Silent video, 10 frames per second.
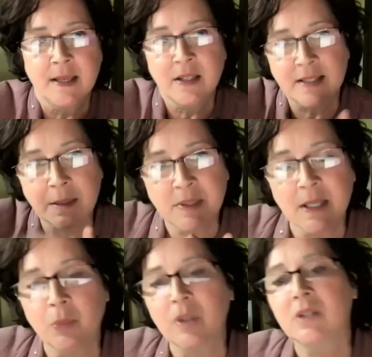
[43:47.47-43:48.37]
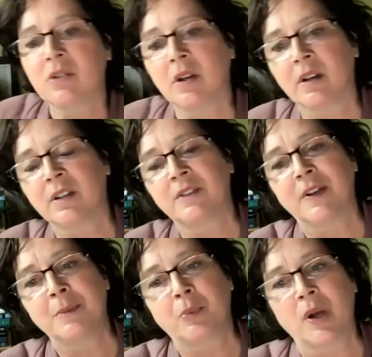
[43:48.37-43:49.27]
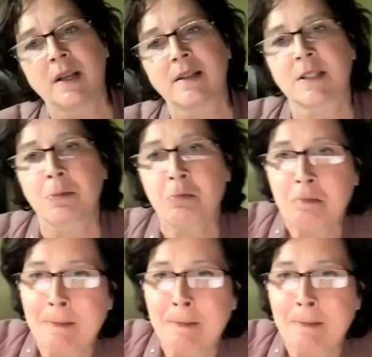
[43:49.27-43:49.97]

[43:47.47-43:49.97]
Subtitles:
And the same thing with Guy-Philippe Wells.